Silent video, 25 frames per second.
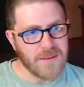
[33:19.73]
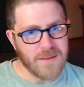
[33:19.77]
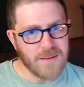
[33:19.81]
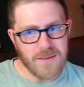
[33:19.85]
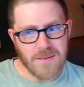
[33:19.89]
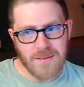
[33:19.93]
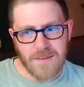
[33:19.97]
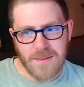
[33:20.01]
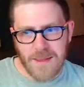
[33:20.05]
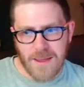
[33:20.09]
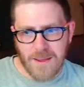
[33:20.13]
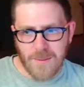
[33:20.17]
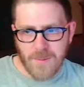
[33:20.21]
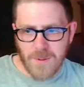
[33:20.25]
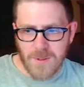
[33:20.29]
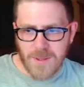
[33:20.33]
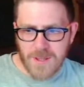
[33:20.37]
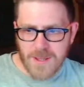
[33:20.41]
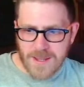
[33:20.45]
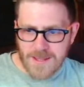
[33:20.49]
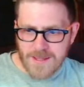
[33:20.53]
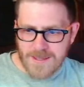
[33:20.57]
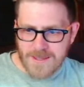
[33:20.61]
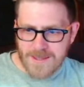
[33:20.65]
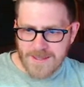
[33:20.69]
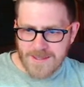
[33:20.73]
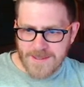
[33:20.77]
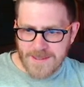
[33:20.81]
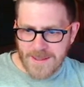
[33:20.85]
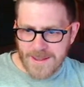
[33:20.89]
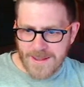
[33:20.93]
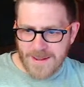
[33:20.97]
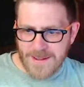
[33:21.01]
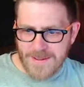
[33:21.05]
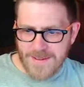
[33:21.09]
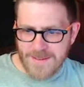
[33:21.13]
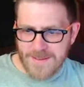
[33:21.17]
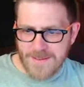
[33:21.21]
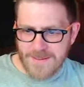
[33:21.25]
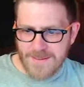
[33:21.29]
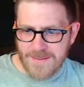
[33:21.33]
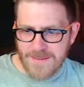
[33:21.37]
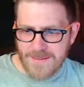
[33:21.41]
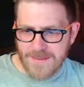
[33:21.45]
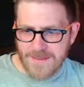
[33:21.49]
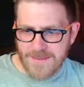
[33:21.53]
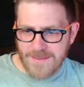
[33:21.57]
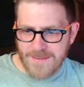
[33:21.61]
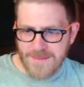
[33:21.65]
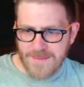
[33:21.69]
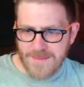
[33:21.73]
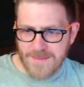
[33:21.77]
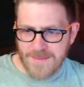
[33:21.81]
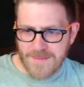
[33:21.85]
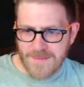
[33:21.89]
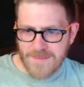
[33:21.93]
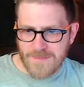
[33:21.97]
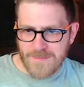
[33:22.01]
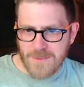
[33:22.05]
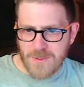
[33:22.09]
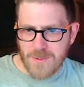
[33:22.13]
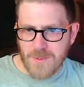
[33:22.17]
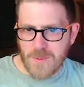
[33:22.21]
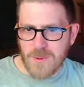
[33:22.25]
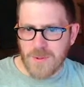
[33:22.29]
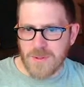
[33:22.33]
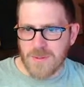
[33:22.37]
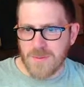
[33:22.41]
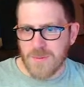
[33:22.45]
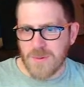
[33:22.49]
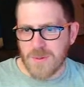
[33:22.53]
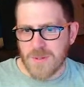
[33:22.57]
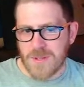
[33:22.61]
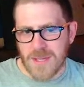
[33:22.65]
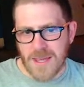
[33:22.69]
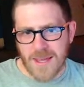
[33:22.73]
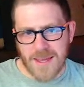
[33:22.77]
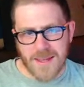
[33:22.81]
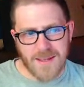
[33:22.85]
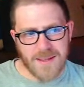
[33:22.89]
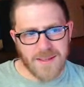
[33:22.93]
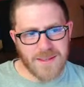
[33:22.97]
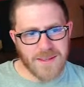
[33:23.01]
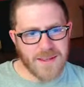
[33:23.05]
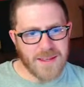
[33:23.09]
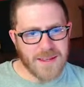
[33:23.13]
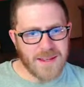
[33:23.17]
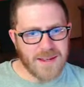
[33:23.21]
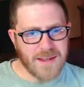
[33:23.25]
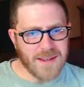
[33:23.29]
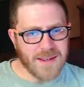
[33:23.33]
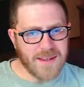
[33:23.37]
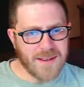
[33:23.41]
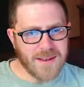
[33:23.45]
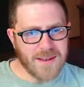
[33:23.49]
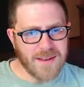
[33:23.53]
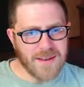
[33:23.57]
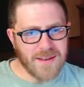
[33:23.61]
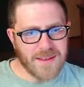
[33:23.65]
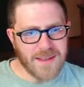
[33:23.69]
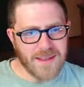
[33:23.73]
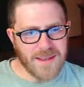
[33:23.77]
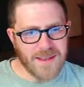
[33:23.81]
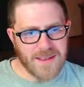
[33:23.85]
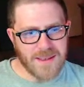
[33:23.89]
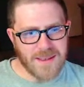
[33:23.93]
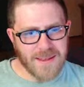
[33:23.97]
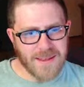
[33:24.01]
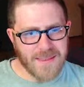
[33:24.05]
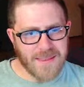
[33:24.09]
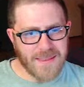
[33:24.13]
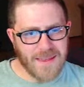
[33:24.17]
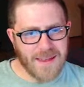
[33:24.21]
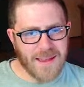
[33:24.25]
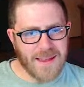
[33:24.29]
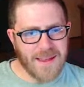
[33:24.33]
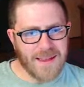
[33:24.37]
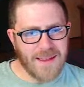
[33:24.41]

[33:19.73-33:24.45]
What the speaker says: Yeah, we'll look at Zazane. We'll take a look at it. Look at that.